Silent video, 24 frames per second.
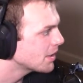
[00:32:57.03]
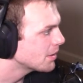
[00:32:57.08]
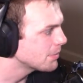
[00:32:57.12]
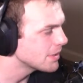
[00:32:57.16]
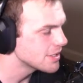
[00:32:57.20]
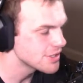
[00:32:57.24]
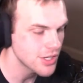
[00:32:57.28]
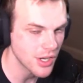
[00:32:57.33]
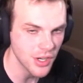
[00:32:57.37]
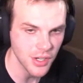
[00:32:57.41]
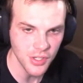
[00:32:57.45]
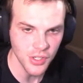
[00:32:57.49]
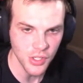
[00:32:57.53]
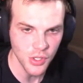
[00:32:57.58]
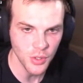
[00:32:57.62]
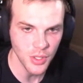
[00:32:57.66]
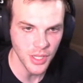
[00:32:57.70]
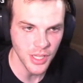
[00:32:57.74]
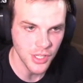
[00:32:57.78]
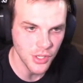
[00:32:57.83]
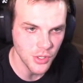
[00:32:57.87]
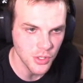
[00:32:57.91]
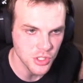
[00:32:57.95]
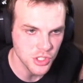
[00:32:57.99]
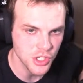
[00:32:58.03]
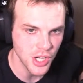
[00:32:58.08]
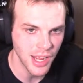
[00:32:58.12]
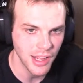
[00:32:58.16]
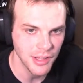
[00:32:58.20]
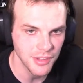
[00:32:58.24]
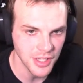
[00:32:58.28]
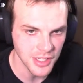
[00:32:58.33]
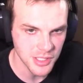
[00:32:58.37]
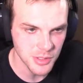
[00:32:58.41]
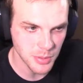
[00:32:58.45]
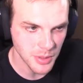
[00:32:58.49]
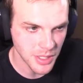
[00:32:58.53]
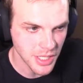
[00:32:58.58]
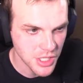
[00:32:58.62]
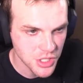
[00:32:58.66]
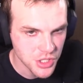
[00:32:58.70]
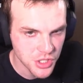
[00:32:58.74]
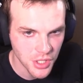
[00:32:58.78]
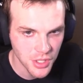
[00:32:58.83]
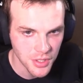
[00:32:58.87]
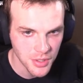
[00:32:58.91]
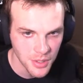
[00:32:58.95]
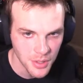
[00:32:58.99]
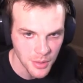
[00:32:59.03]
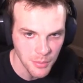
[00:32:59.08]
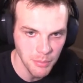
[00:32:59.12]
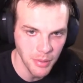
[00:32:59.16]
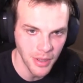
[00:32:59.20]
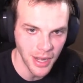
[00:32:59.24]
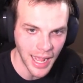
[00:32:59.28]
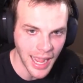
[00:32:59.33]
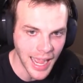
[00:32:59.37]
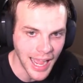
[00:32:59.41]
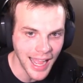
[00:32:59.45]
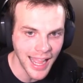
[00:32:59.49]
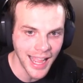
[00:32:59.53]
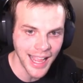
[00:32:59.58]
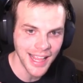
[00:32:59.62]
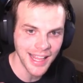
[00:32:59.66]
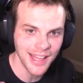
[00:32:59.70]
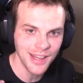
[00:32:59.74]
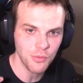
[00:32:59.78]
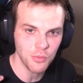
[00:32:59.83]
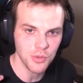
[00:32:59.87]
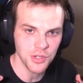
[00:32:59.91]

me talking to you like you're a child explanation. But I